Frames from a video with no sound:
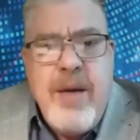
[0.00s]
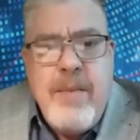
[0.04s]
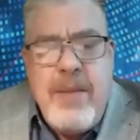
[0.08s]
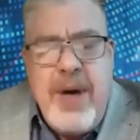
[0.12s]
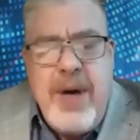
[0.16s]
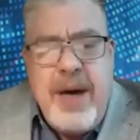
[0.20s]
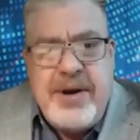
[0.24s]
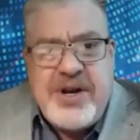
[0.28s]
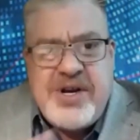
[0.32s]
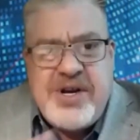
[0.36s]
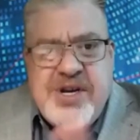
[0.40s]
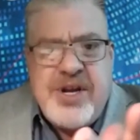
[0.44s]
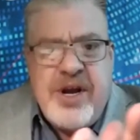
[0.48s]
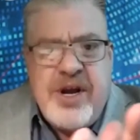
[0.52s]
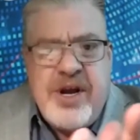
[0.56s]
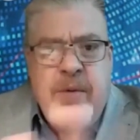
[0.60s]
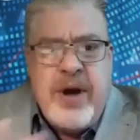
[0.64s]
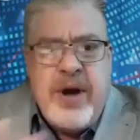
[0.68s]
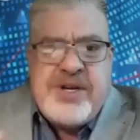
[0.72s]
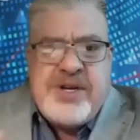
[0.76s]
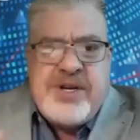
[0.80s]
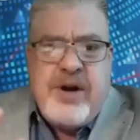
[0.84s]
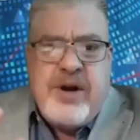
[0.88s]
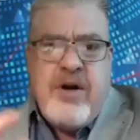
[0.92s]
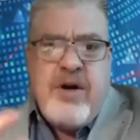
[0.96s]
Maybe just a
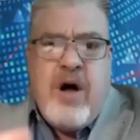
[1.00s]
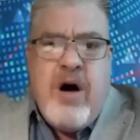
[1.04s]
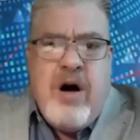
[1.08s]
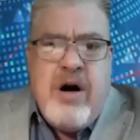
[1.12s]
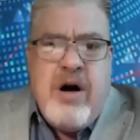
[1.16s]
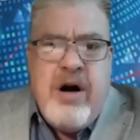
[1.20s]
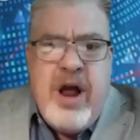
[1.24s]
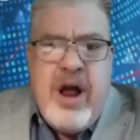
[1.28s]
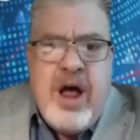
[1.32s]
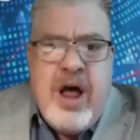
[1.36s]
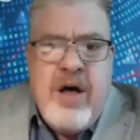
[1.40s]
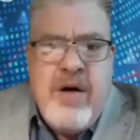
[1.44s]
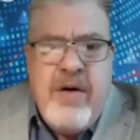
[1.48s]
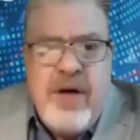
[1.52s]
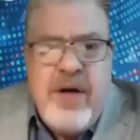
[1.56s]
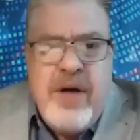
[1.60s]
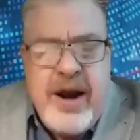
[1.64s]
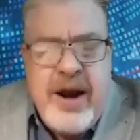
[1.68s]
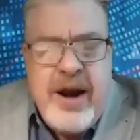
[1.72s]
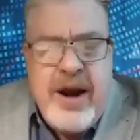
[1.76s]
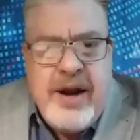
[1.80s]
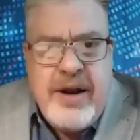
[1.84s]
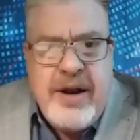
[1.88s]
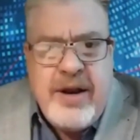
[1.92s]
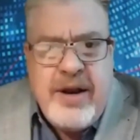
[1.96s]
quick scenario,
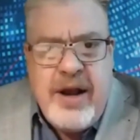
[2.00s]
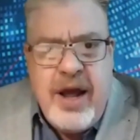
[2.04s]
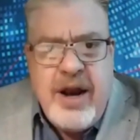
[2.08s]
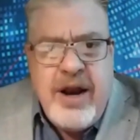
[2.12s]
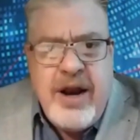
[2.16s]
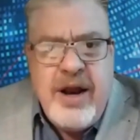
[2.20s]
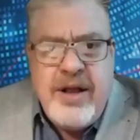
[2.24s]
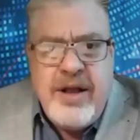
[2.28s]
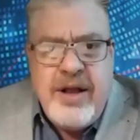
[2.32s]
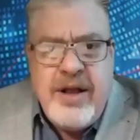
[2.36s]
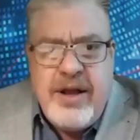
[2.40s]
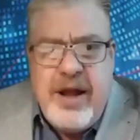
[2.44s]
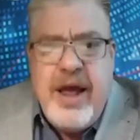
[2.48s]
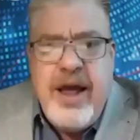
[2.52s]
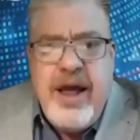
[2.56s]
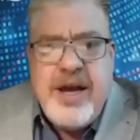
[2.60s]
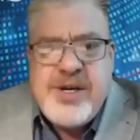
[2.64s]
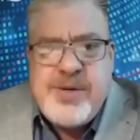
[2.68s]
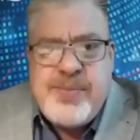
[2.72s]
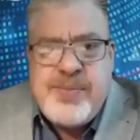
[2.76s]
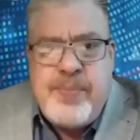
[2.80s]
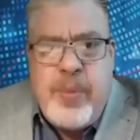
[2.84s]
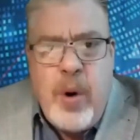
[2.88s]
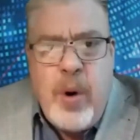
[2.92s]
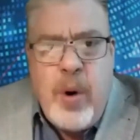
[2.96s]
and it
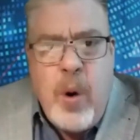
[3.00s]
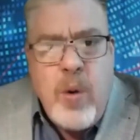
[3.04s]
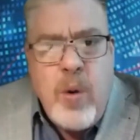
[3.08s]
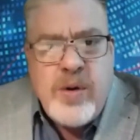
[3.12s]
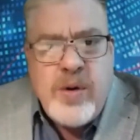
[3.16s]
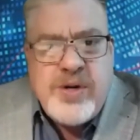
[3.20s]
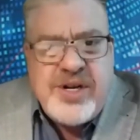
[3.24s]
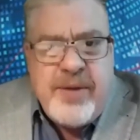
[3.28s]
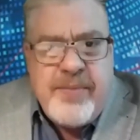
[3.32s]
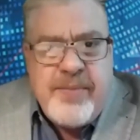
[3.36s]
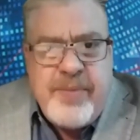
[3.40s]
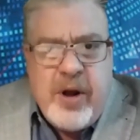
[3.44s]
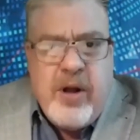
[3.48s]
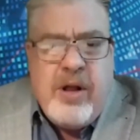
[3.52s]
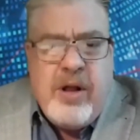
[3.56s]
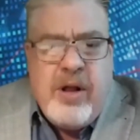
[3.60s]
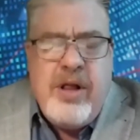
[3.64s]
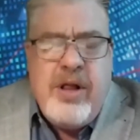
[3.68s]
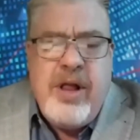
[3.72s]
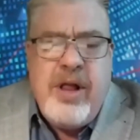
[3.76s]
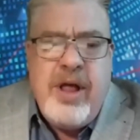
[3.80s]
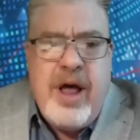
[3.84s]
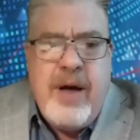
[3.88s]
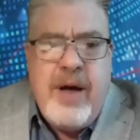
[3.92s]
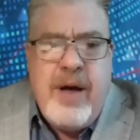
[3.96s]
is plausible.